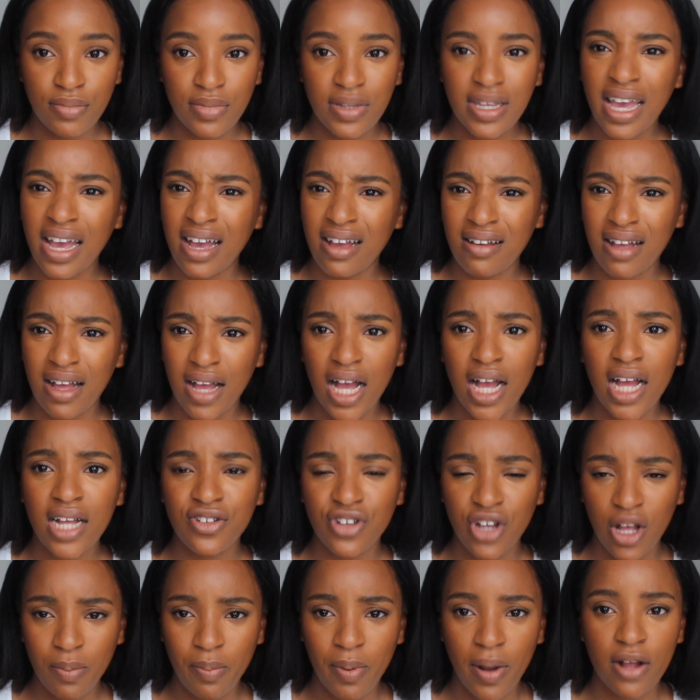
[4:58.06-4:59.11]
yeah,
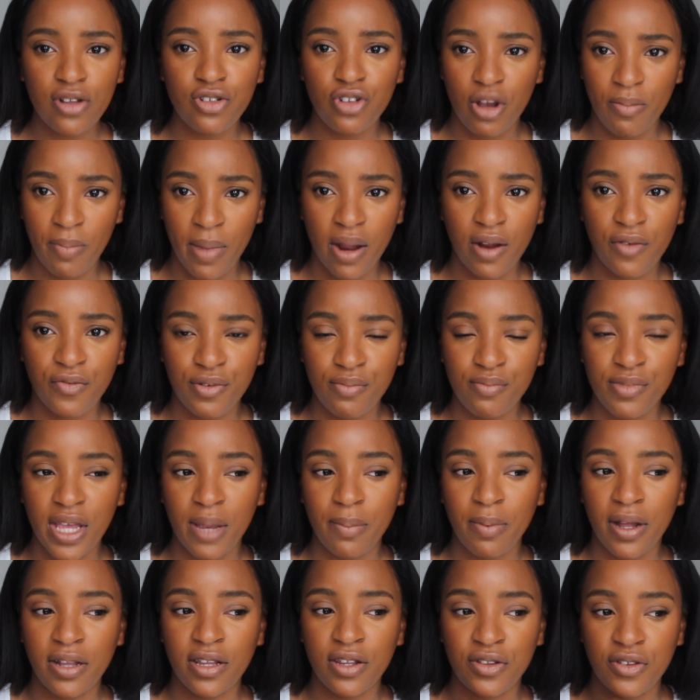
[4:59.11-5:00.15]
gel patch or microfoam
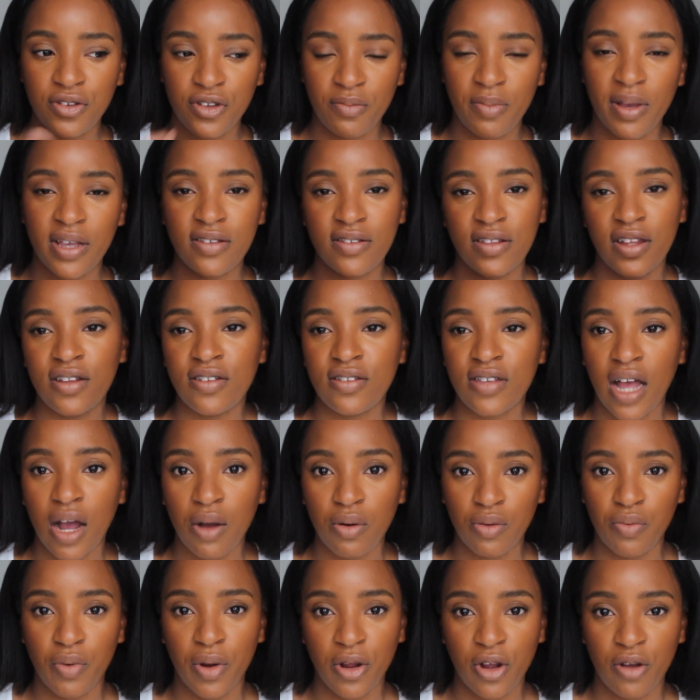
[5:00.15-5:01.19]
tape are the two best things I
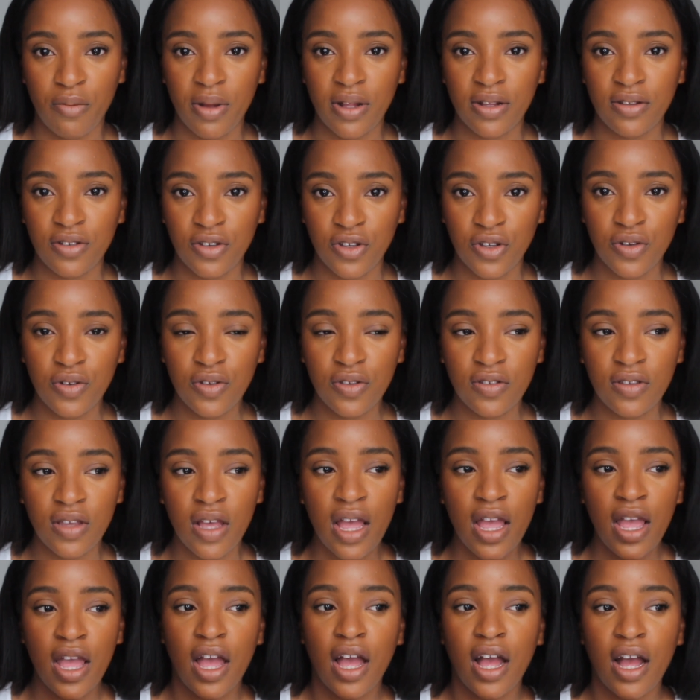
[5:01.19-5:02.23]
would recommend to use.
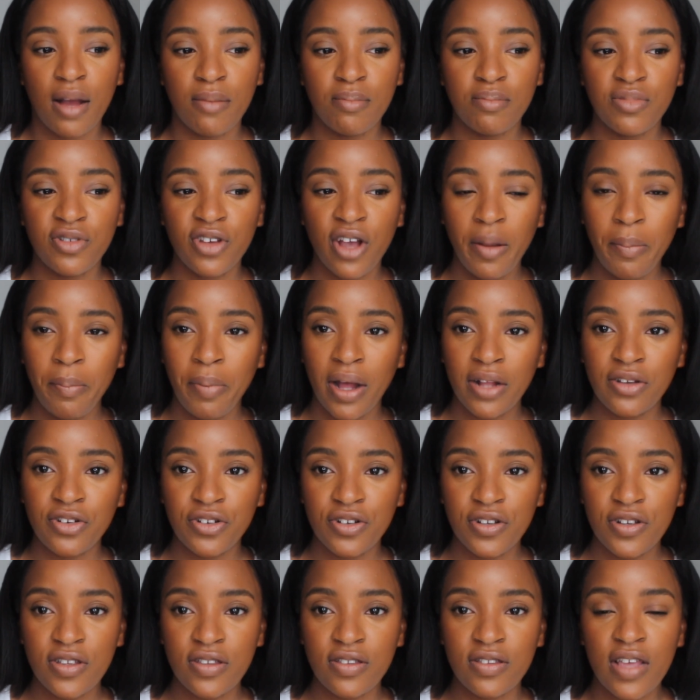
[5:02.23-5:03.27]
Gel
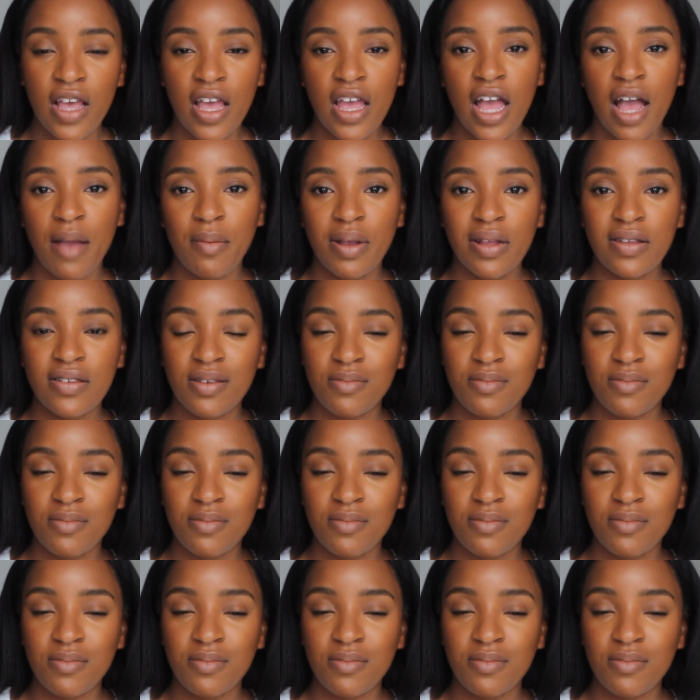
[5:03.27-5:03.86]
patches, I mean,